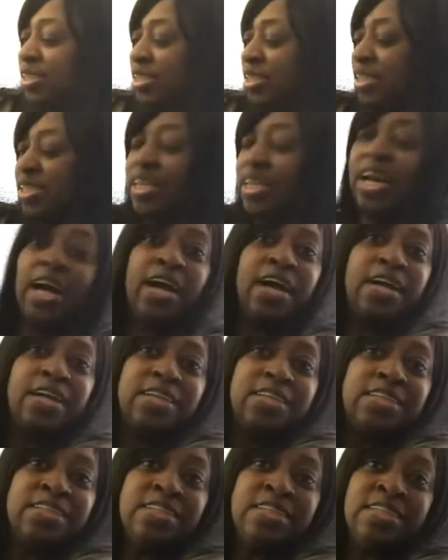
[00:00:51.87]
Yeah,
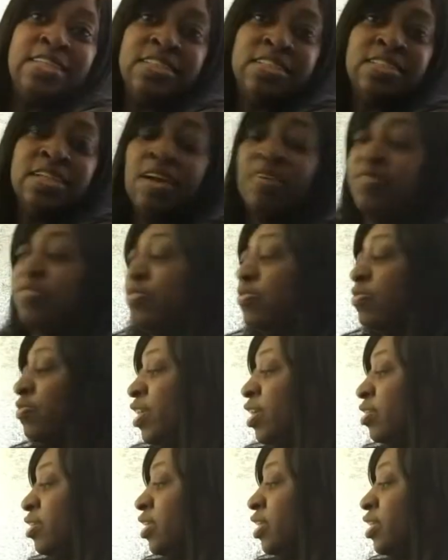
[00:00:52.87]
it's a
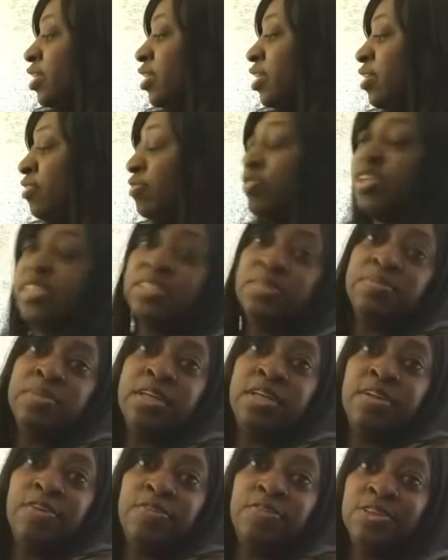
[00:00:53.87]
very good
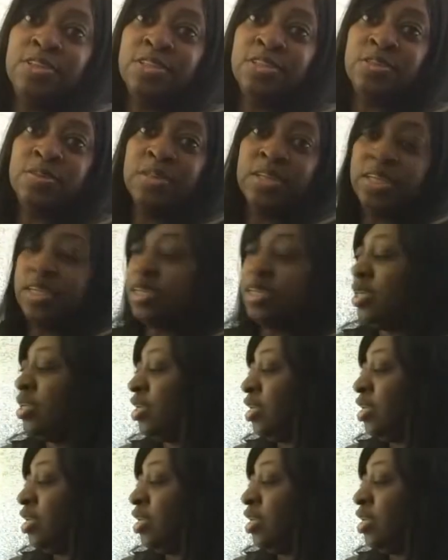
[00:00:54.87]
investment if you're doing